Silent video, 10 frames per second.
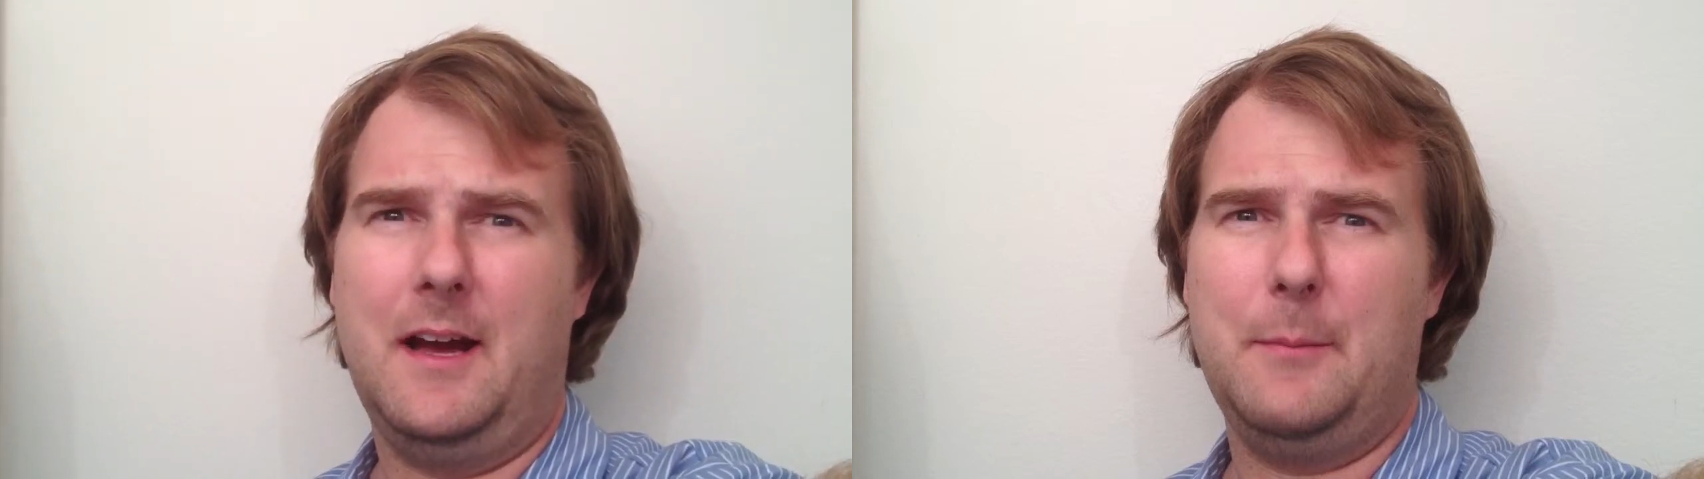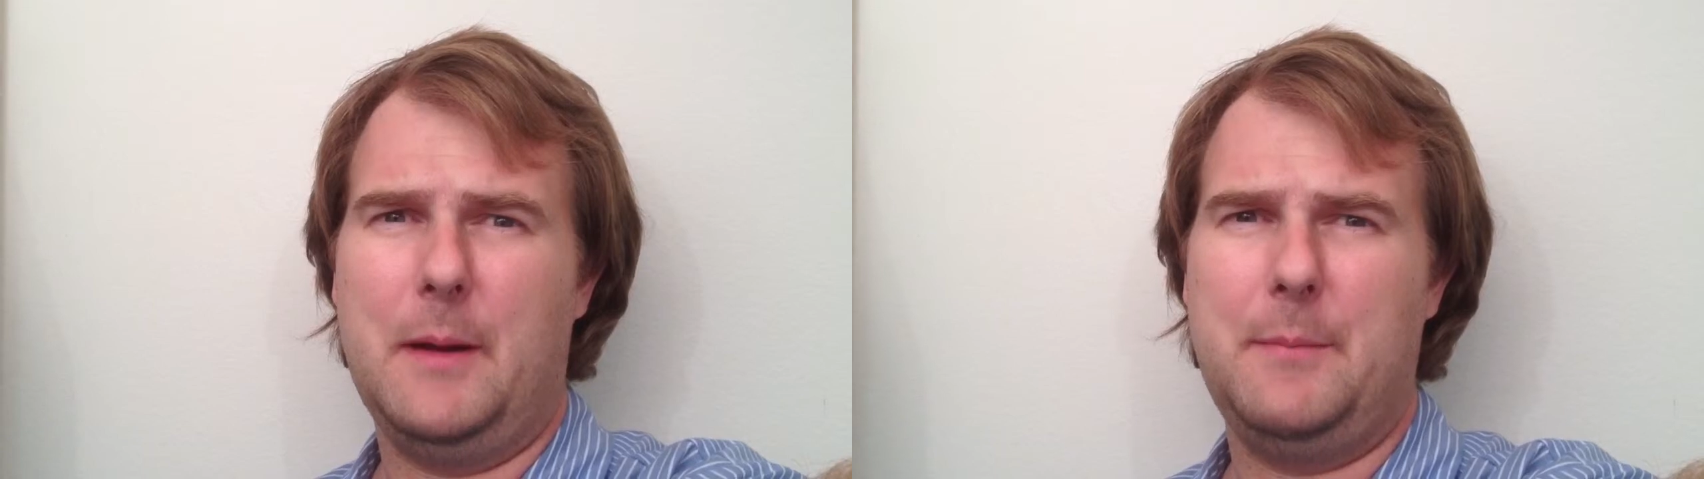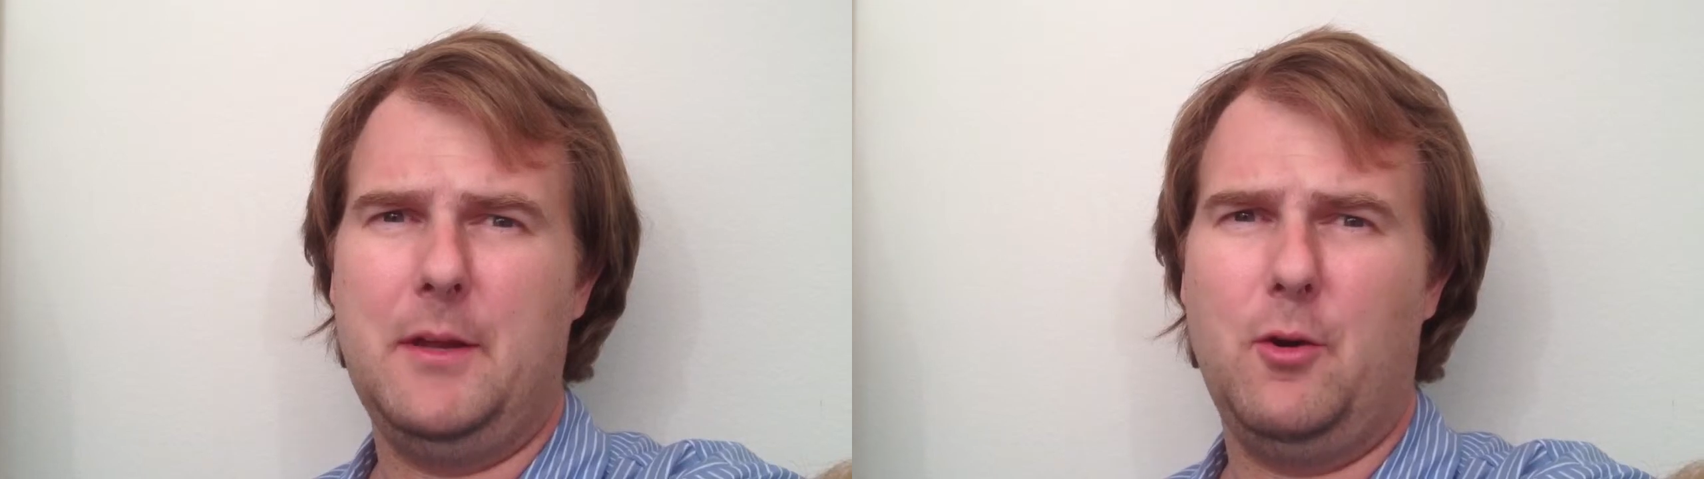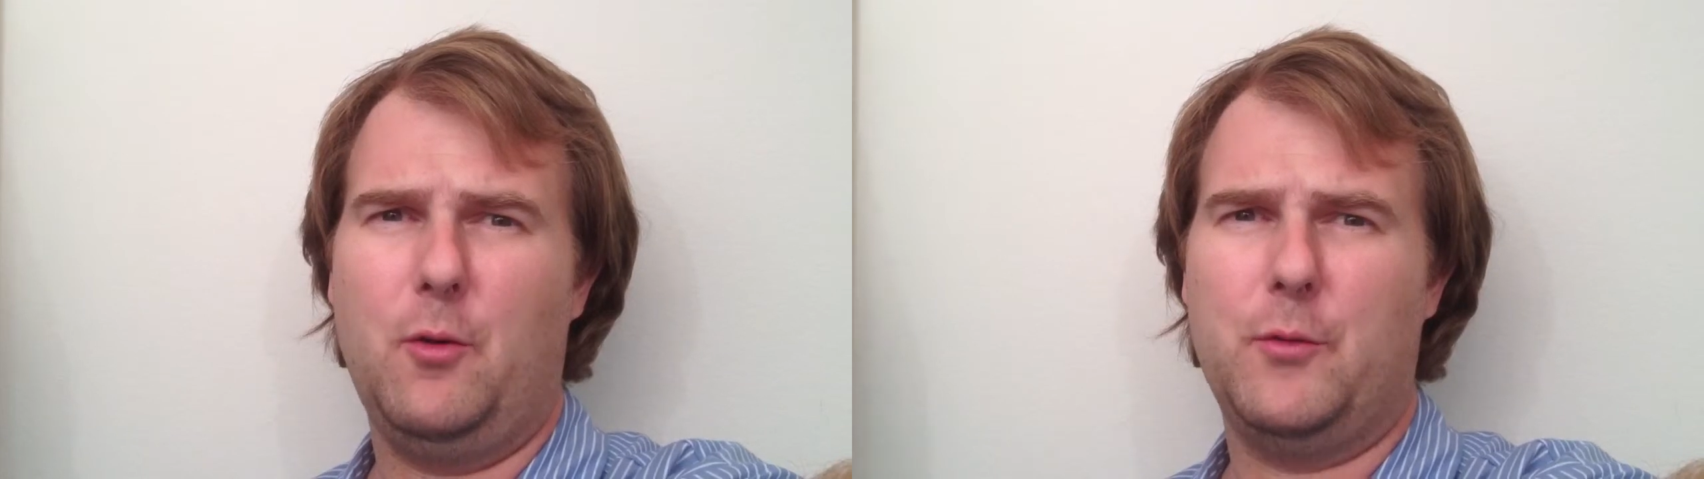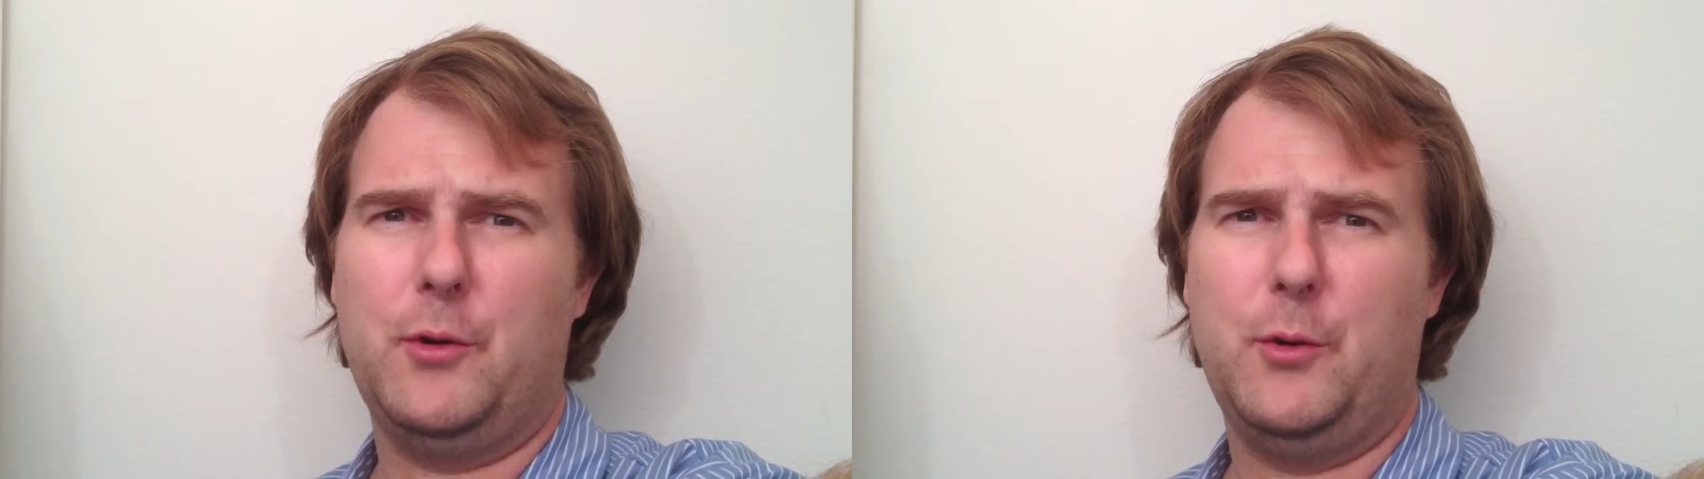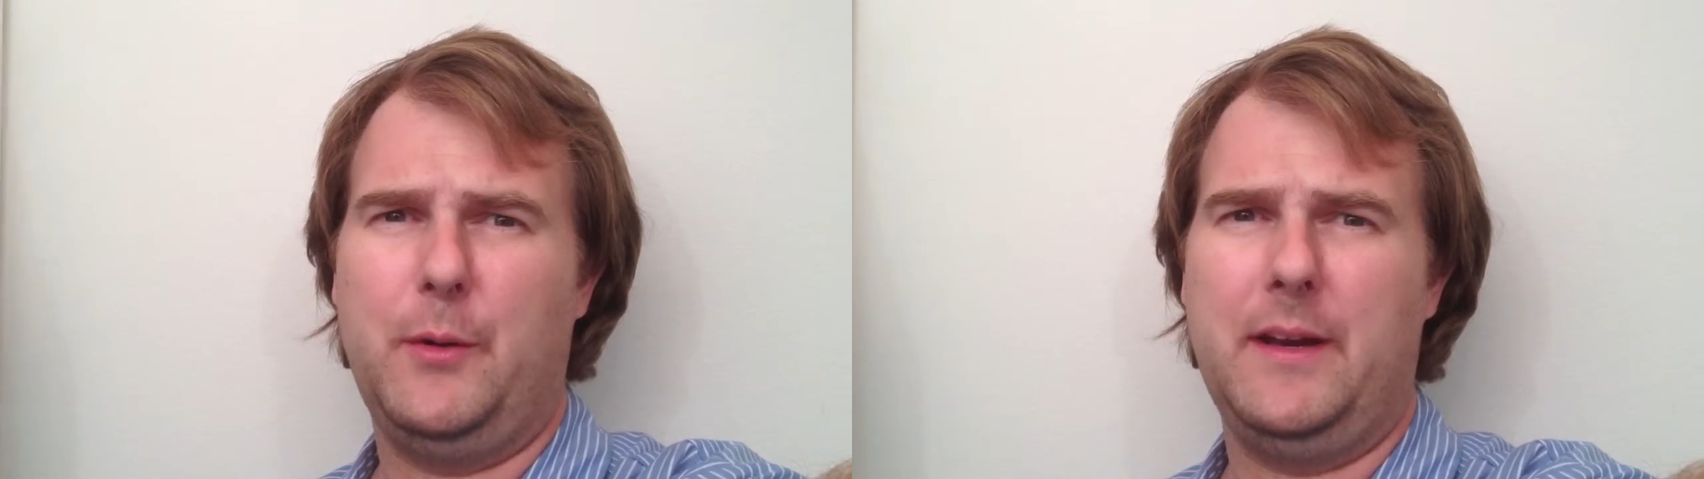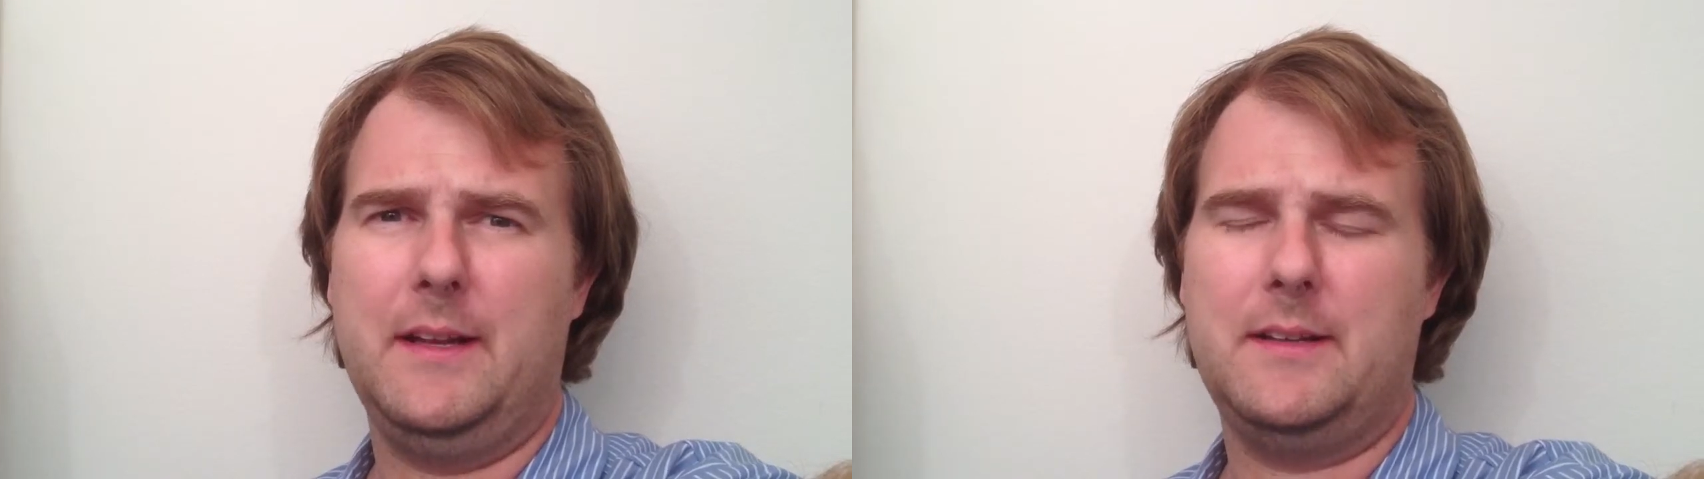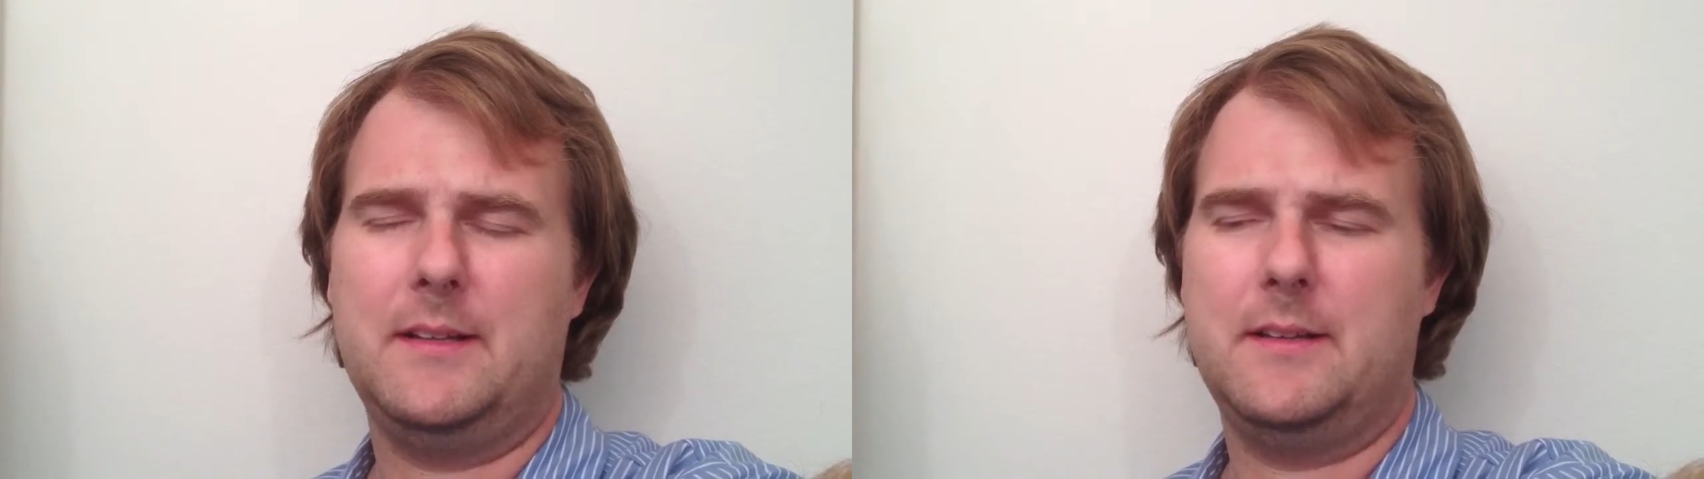I might be overdoing
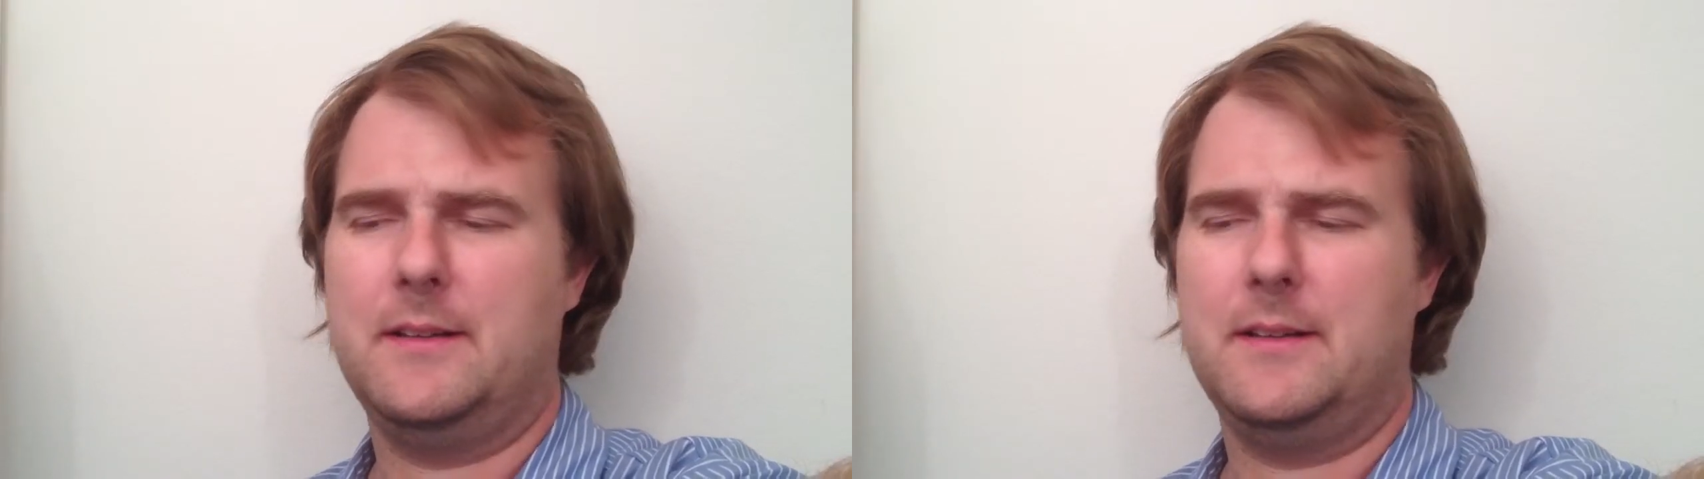it.